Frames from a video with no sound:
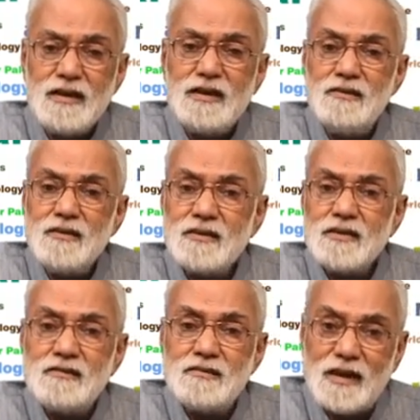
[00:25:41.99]
in
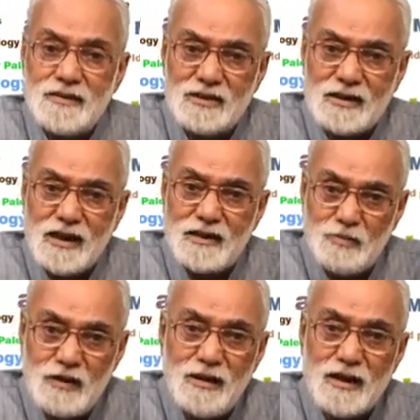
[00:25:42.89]
Rajasthan,
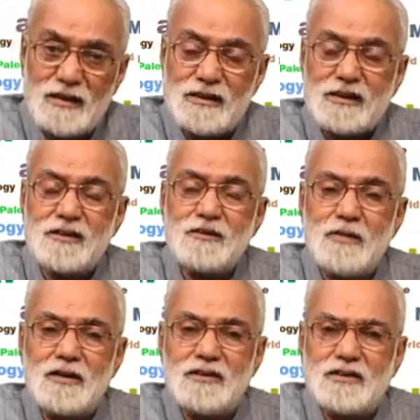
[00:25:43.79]
in Bhilwara district of
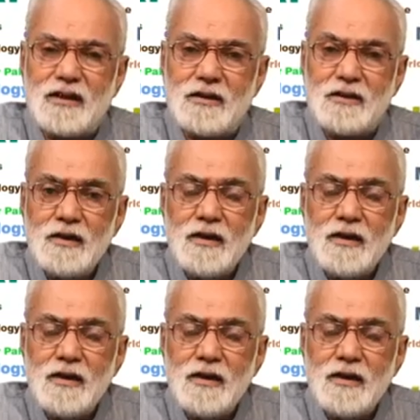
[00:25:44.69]
Rajasthan.